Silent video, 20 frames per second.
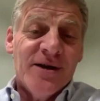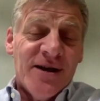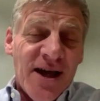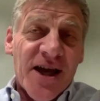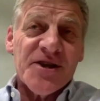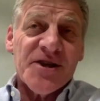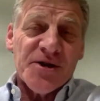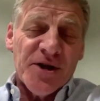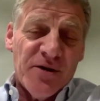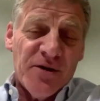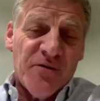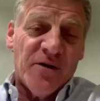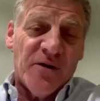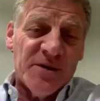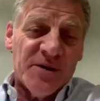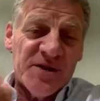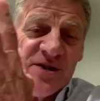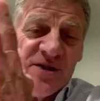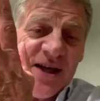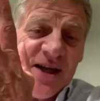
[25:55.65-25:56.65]
actually from
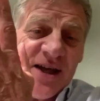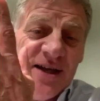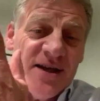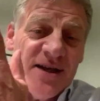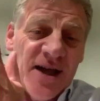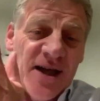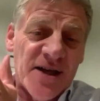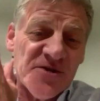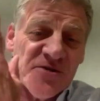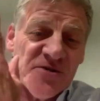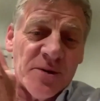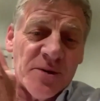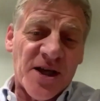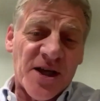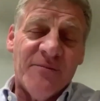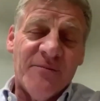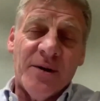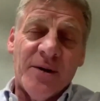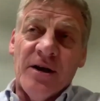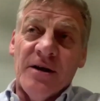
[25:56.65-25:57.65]
a state house, from a
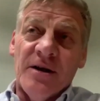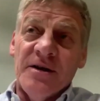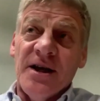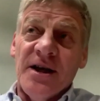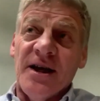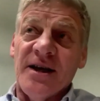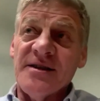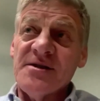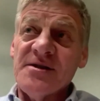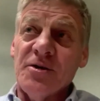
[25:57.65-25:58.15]
government-owned house,